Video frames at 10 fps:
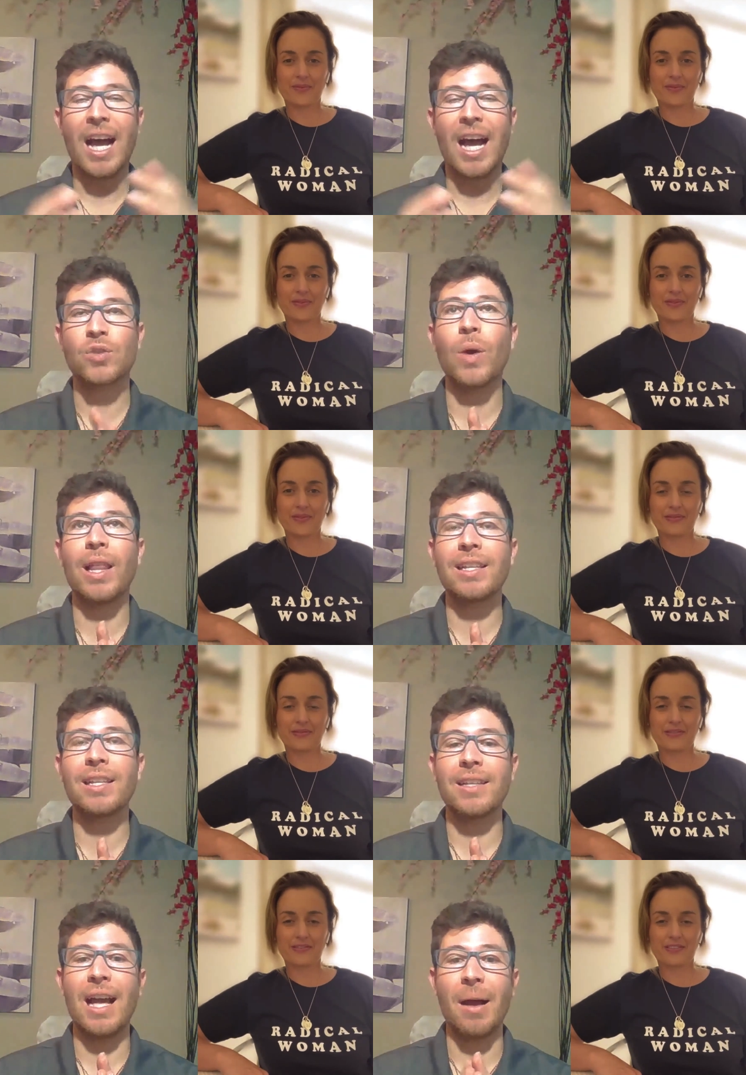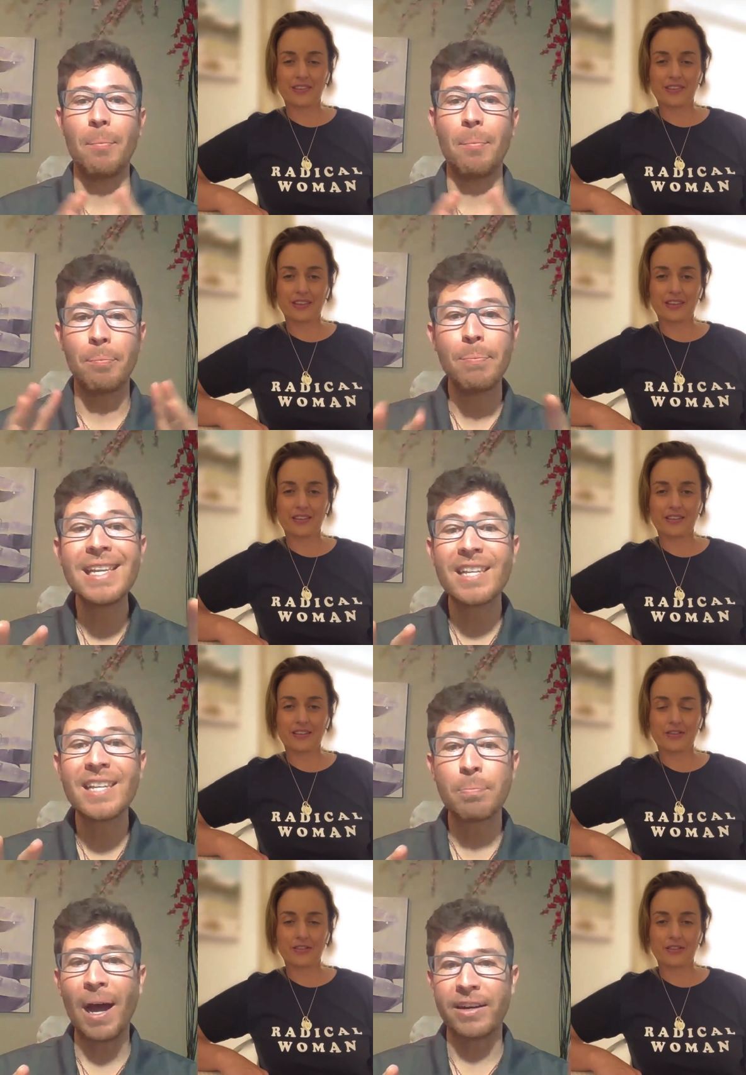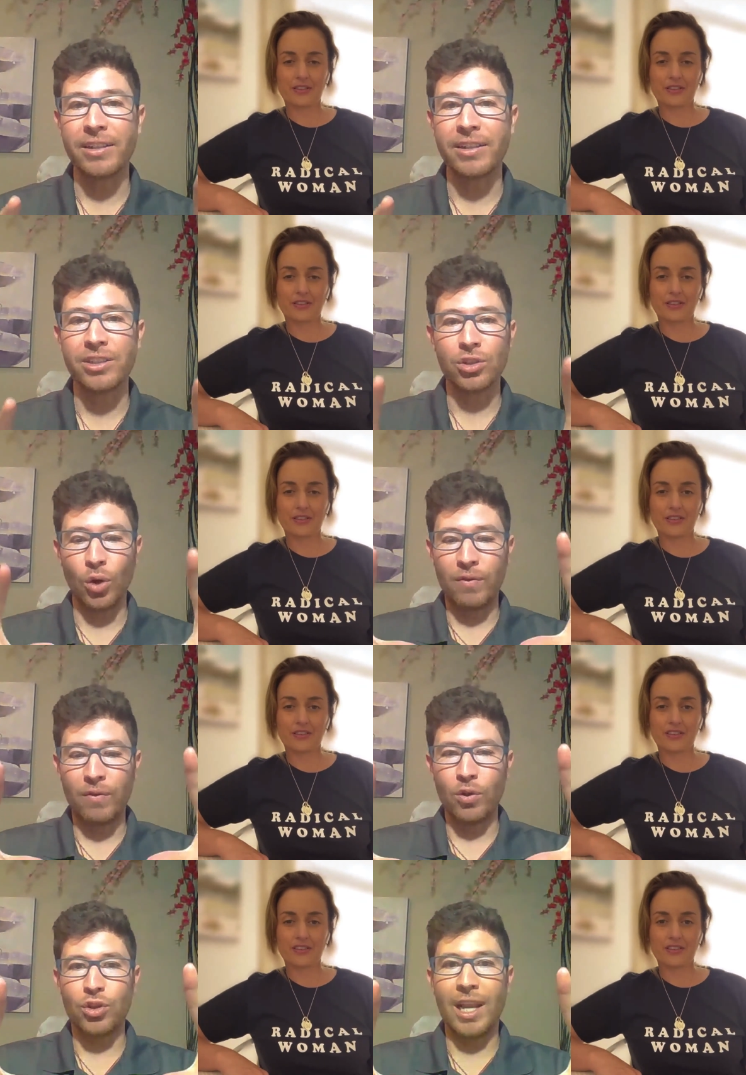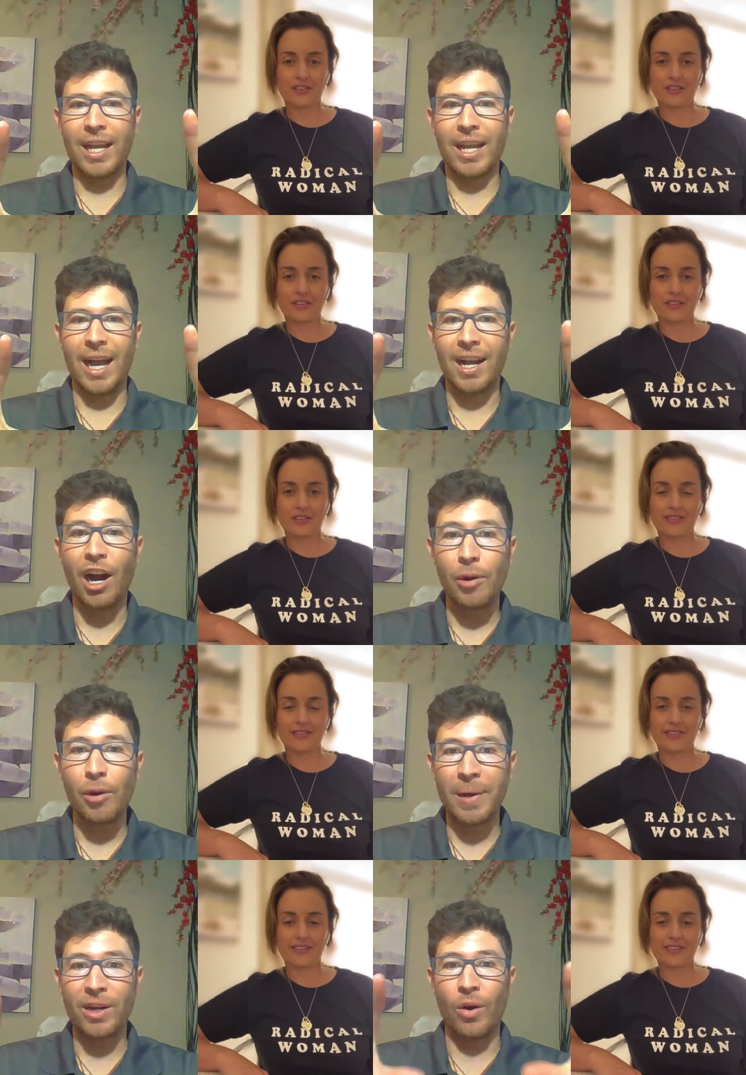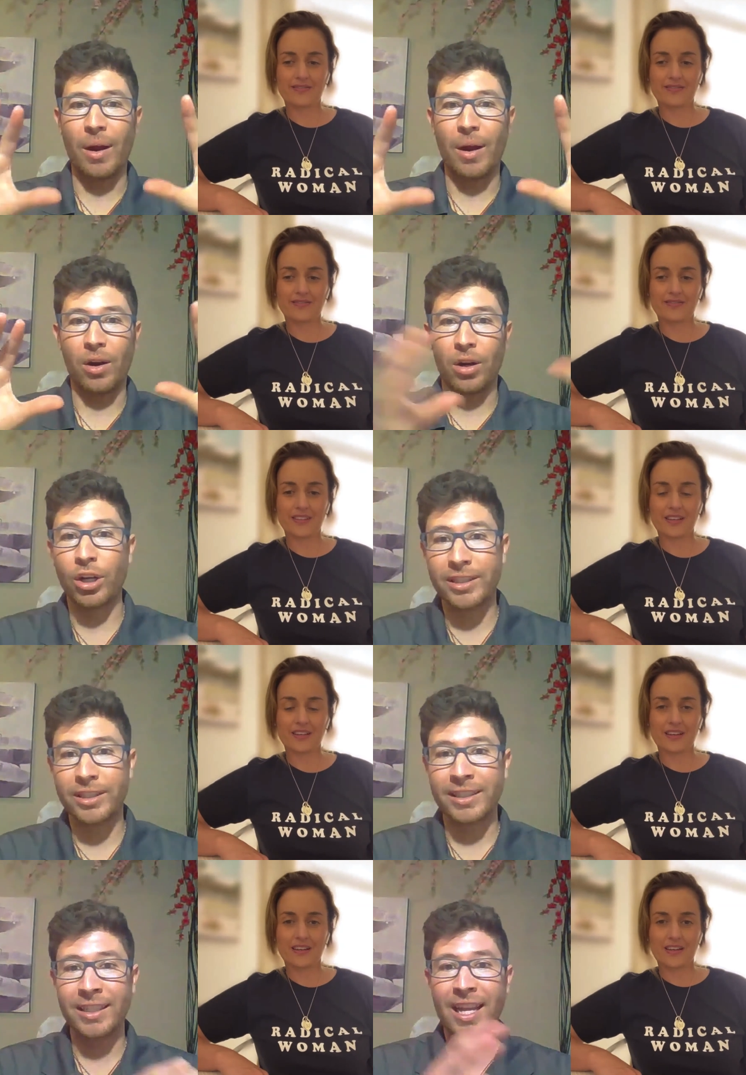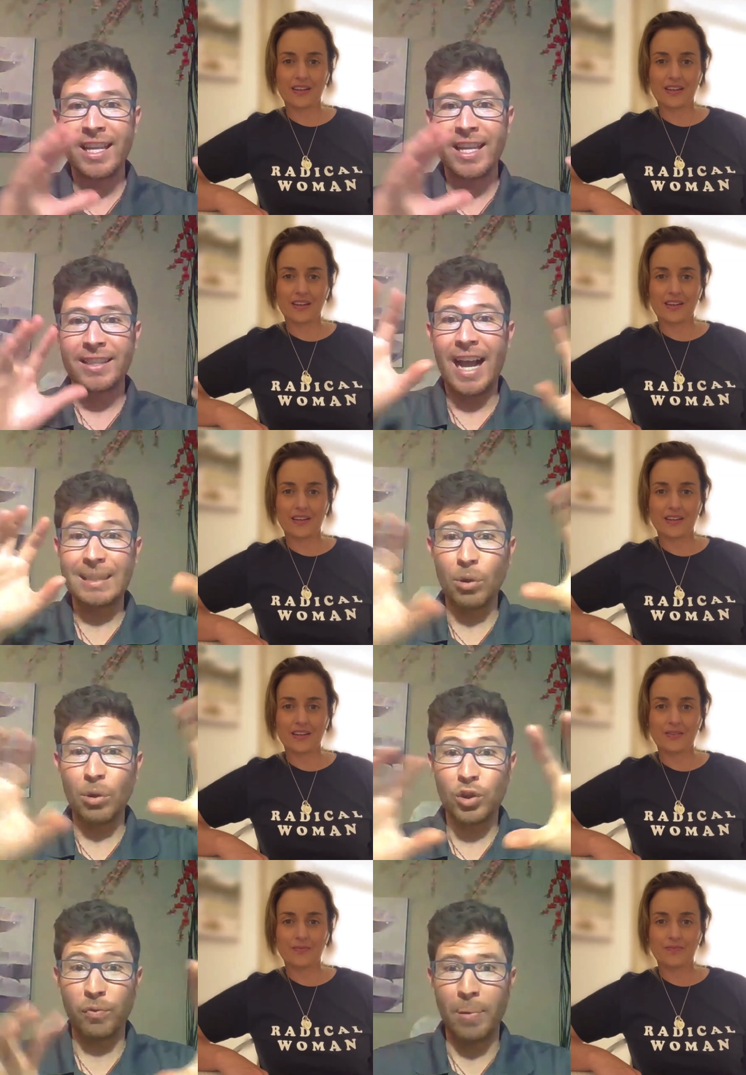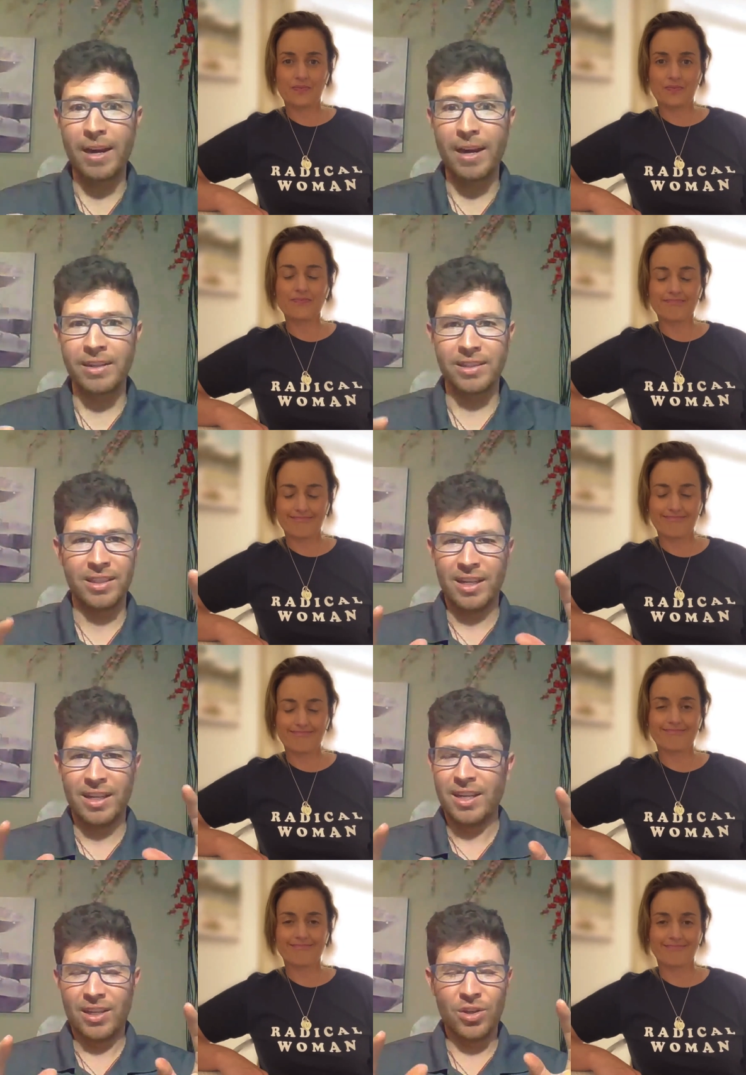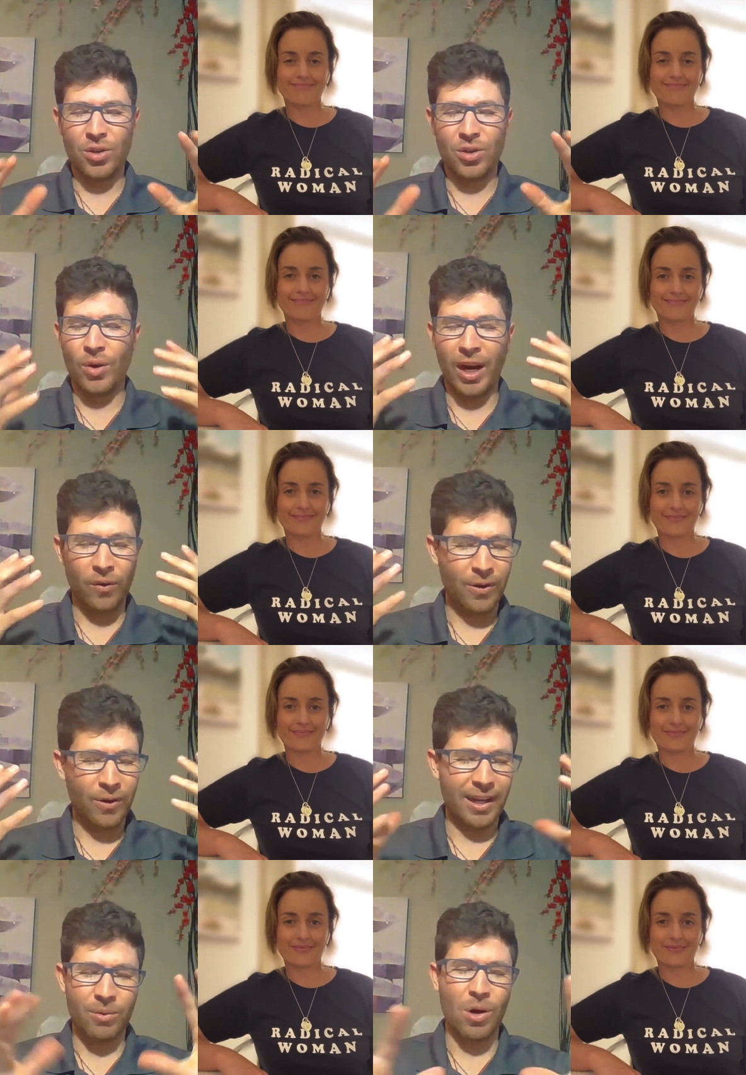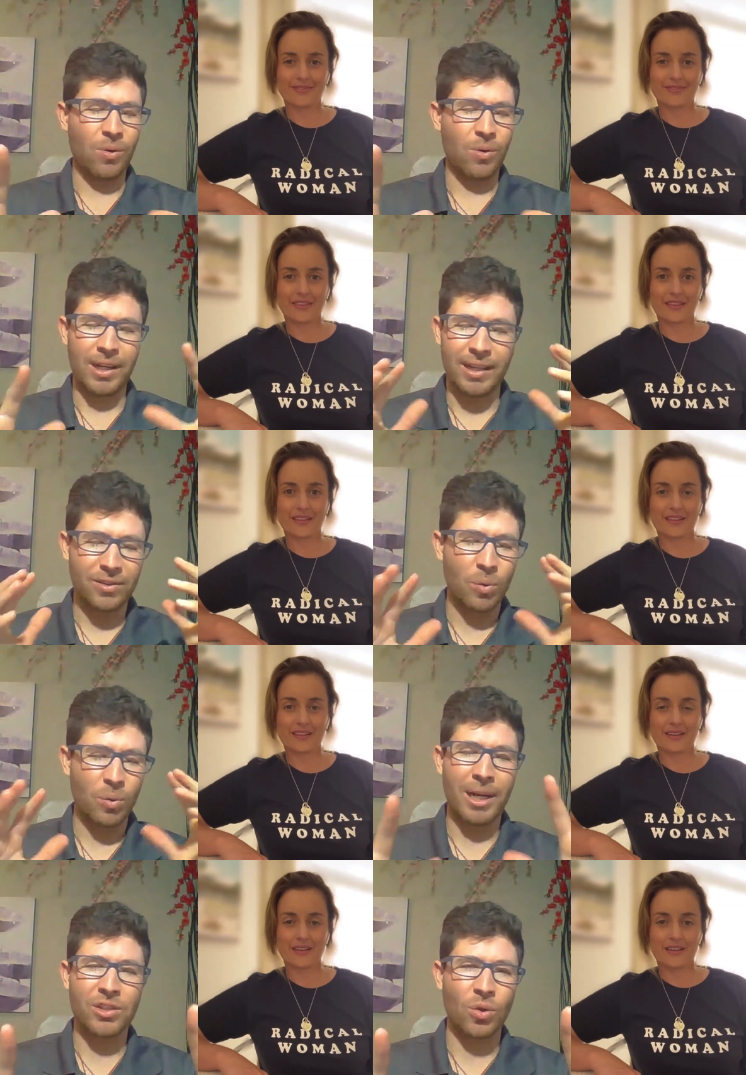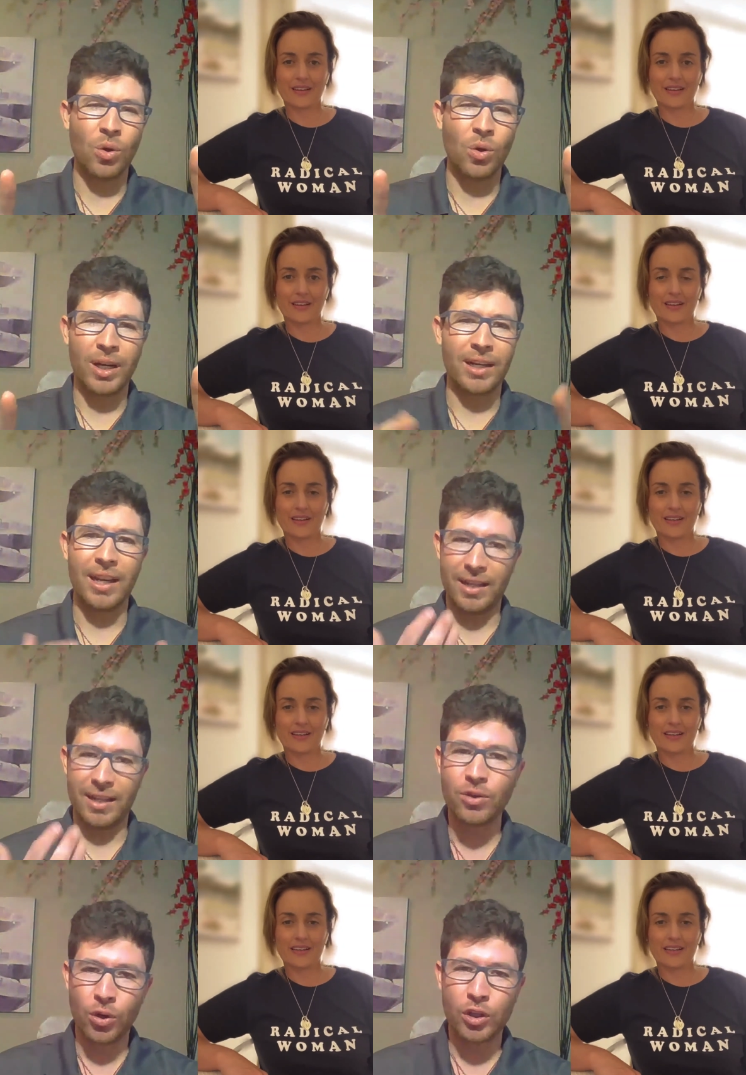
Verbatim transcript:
Speaker 1: as well as uh, busy patterns. So if you see like a, a, carpet or a curtain that has a bunch of patterns, you, you kind of feel like, whoa, like that's too much to look at. Like, do